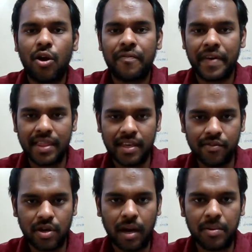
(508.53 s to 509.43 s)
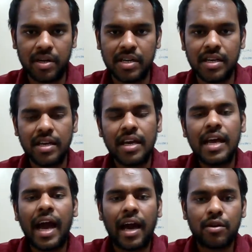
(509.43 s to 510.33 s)
of Hindi vocabulary
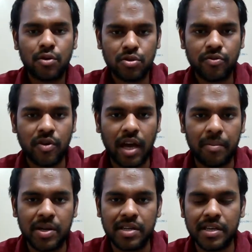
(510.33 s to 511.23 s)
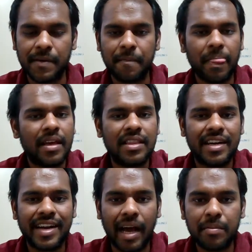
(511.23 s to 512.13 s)
and Urdu vocabulary. The
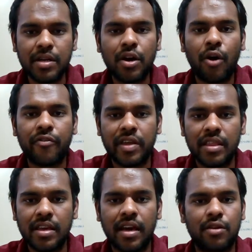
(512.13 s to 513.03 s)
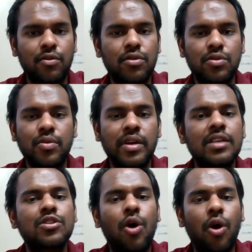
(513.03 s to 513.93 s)
grammar of Hindi and Urdu
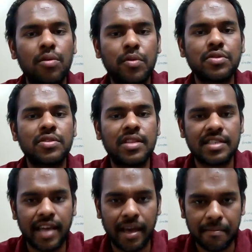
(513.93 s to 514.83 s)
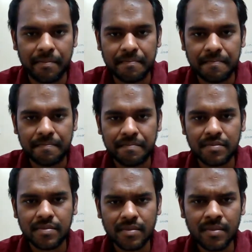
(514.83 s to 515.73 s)
is almost the same.
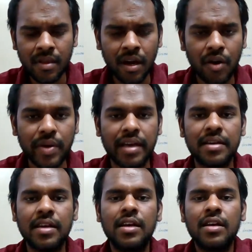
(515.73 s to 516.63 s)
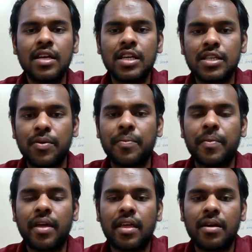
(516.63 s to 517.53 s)
Okay,
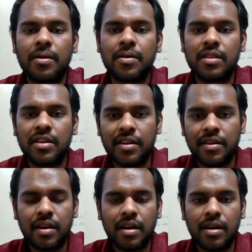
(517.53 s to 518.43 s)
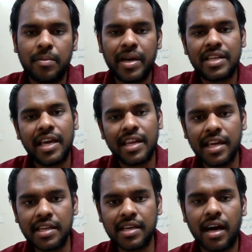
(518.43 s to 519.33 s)
so but in
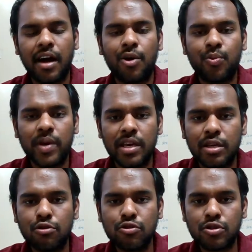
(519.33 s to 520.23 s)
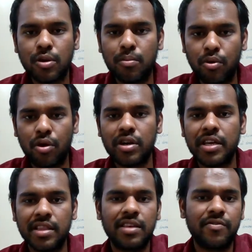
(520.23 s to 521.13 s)
India we use more
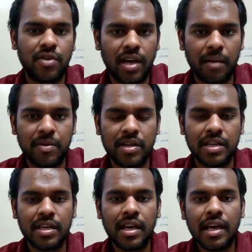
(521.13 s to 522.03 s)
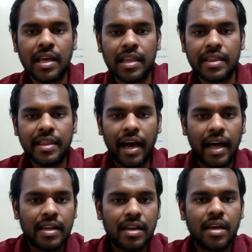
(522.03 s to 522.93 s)
Hindi vocabulary
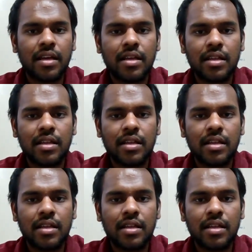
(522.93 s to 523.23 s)
than